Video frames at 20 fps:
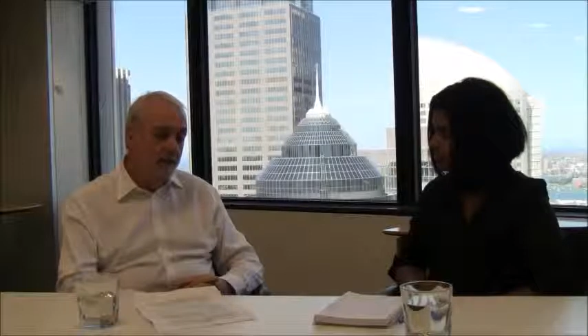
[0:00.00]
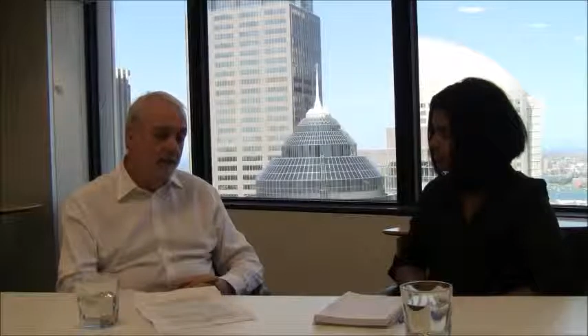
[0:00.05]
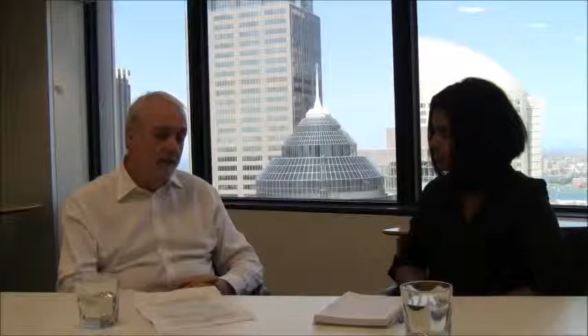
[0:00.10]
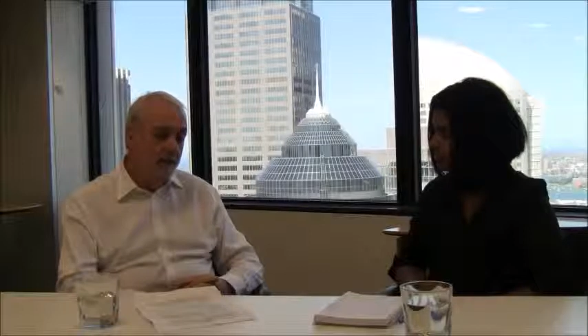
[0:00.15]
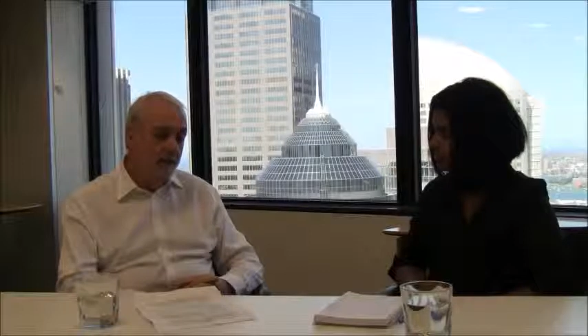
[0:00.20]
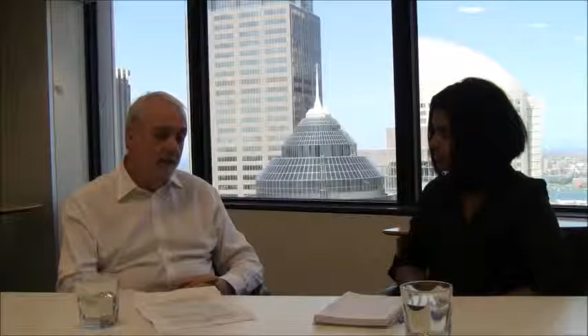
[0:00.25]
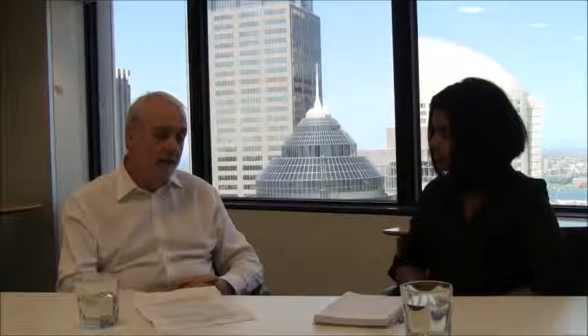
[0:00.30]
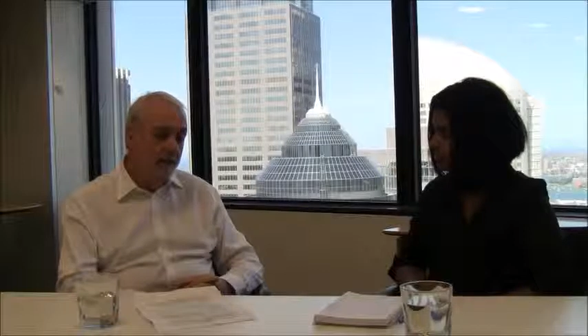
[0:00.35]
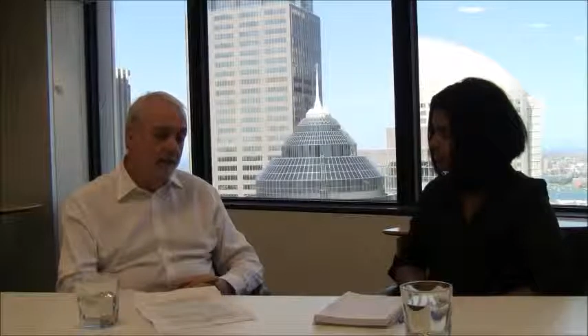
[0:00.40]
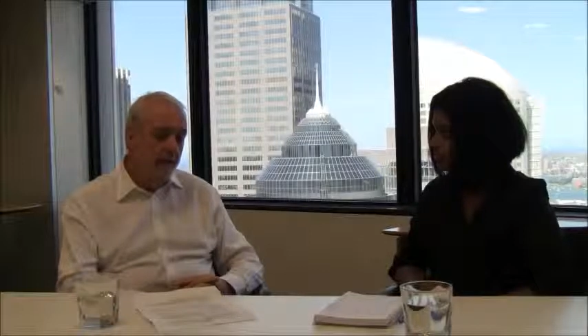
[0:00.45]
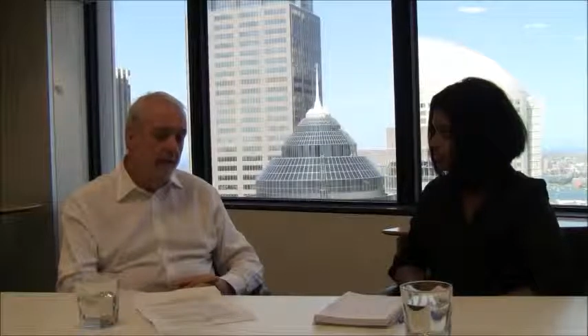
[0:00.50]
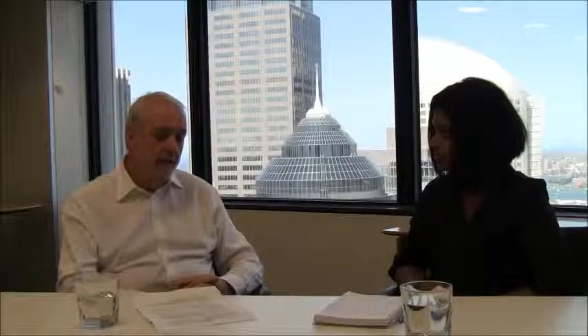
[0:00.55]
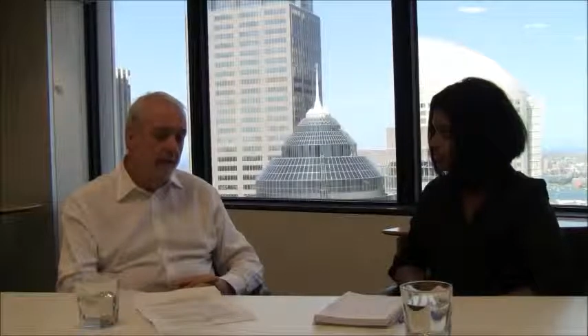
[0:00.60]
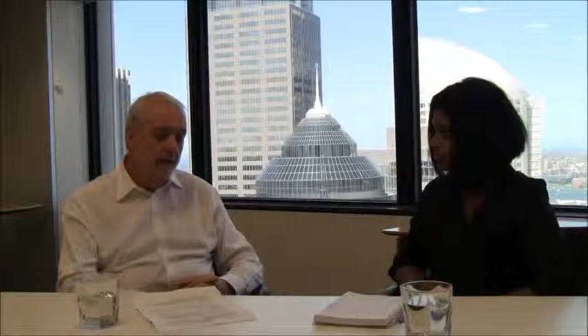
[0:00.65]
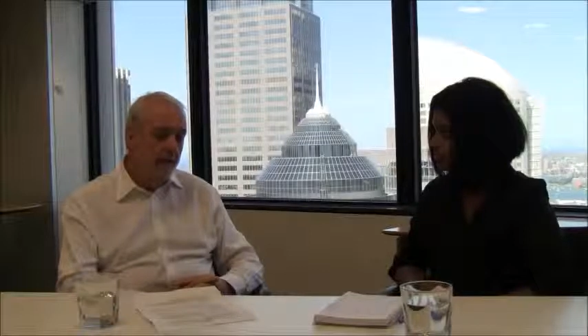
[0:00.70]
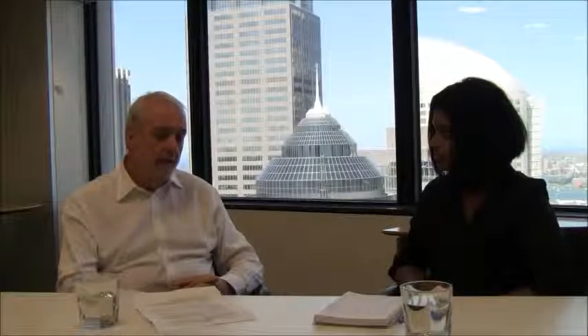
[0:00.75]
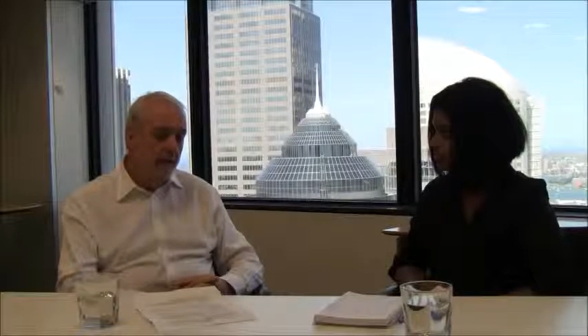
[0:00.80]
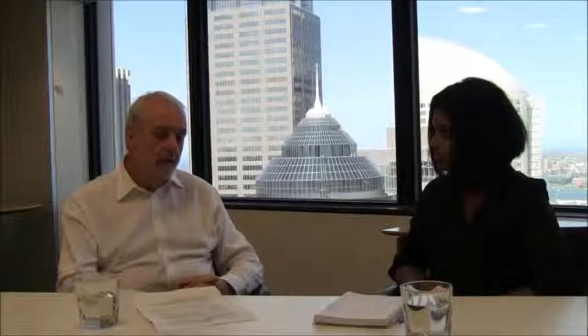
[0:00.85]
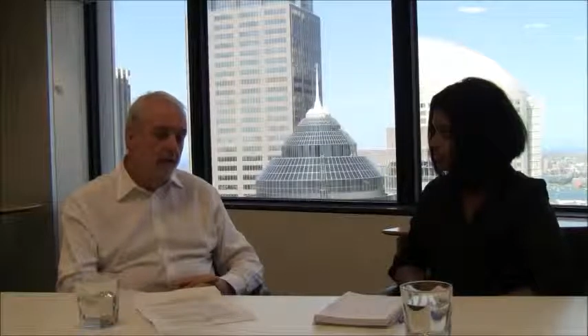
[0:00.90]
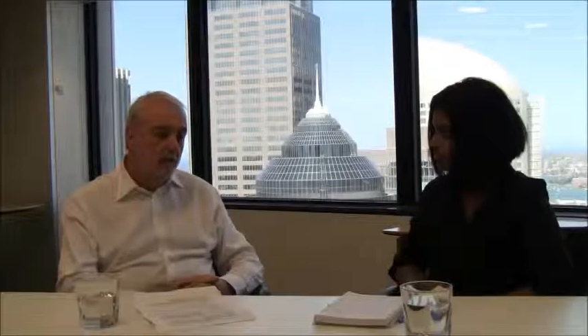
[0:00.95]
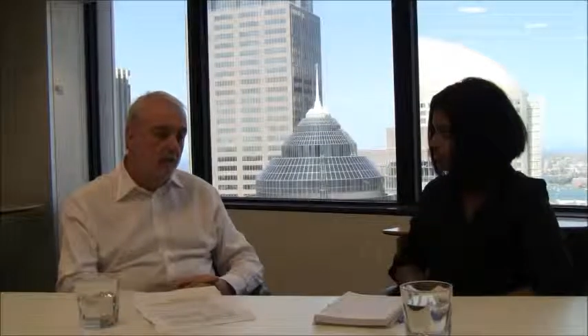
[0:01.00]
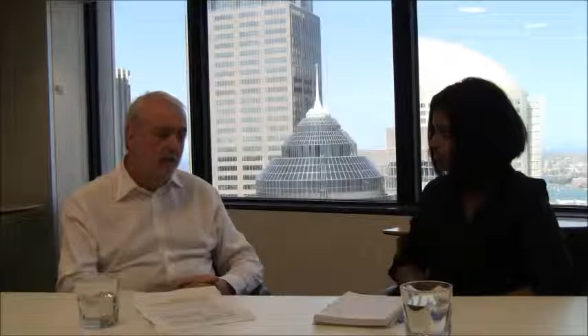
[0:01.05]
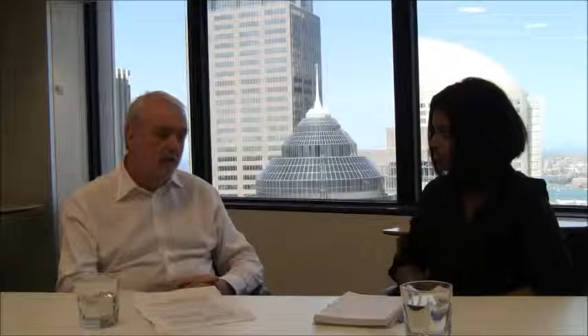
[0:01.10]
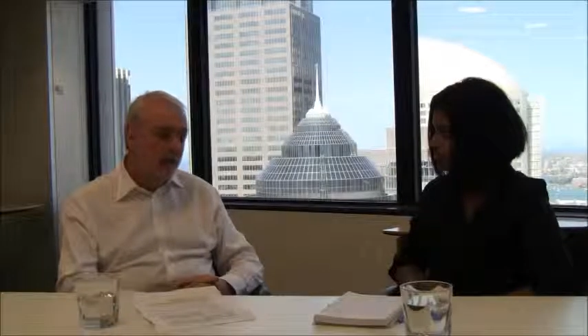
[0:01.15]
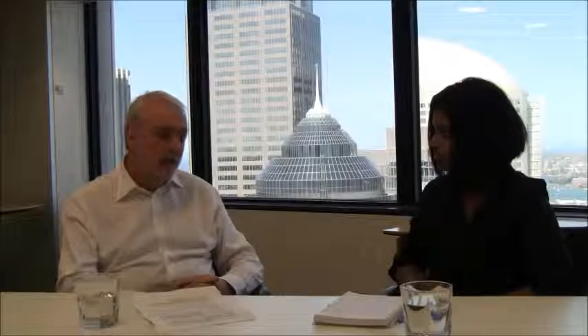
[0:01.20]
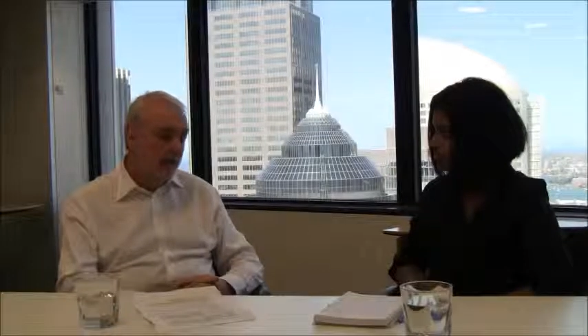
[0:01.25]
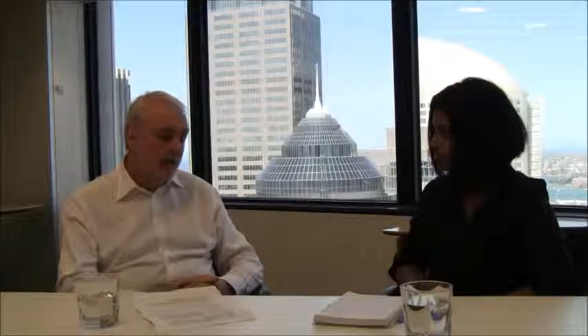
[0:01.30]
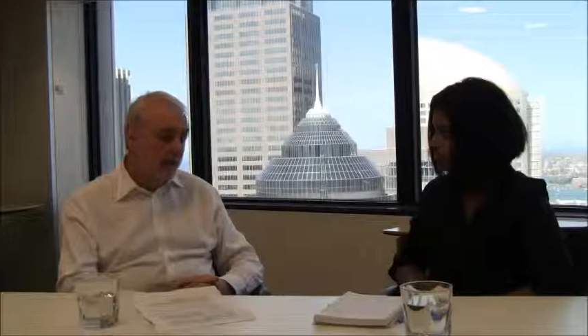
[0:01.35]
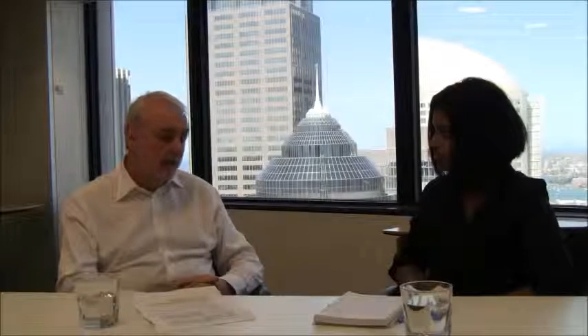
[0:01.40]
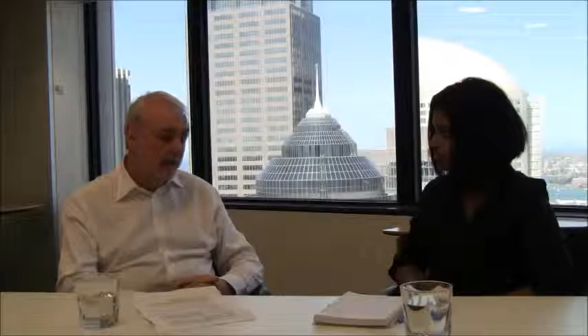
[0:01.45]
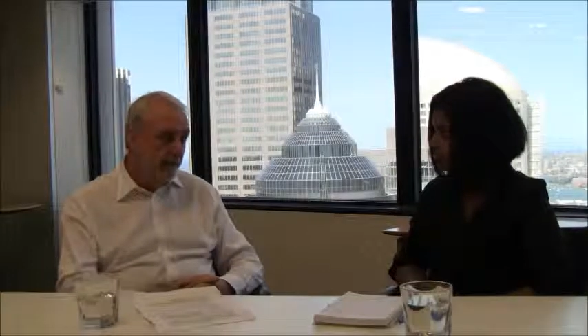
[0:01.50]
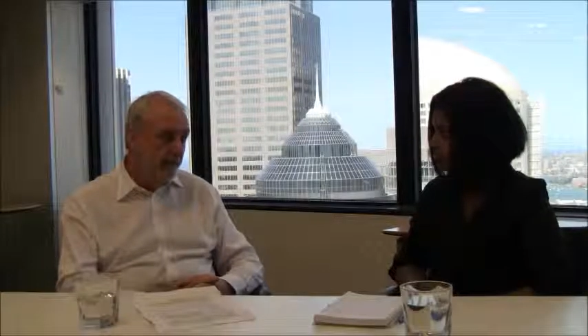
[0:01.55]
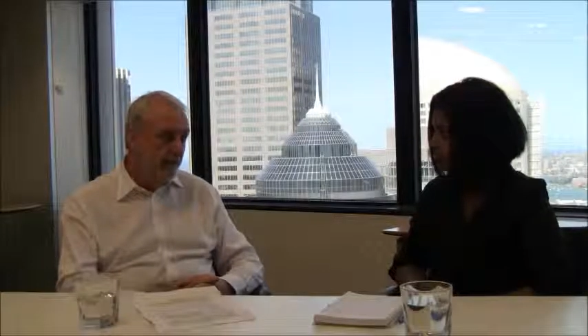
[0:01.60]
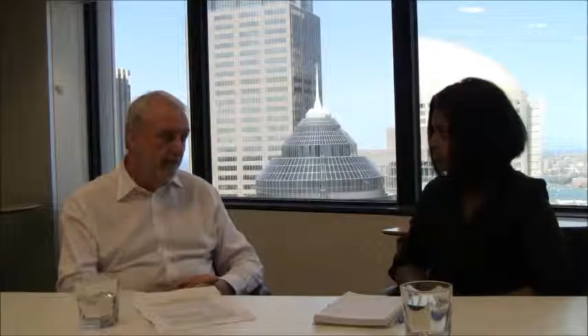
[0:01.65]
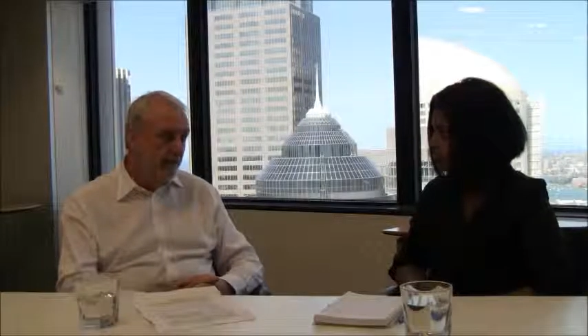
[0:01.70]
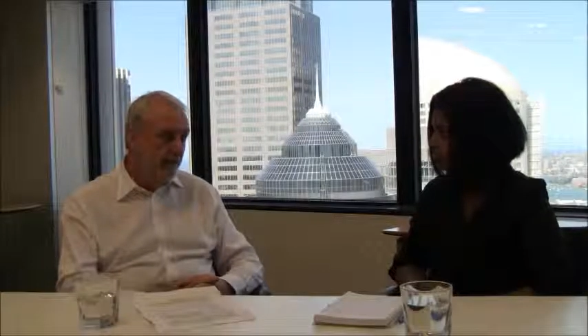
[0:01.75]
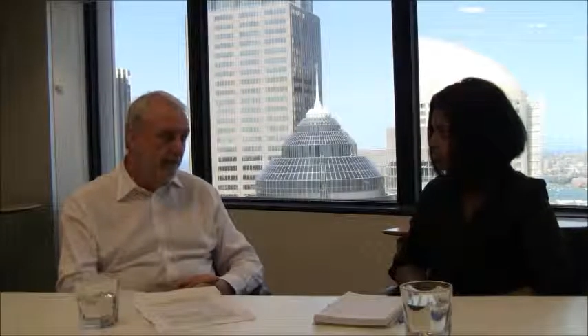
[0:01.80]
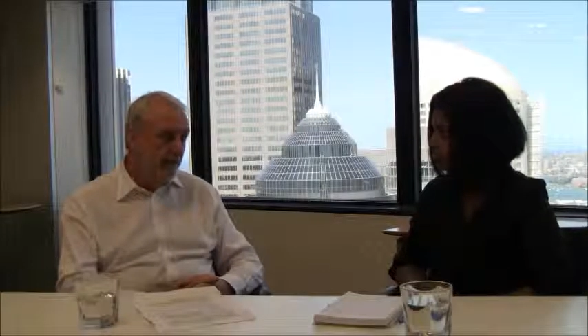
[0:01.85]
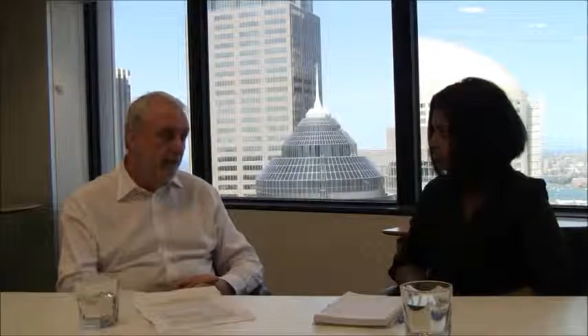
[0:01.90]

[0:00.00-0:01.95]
upon good faith.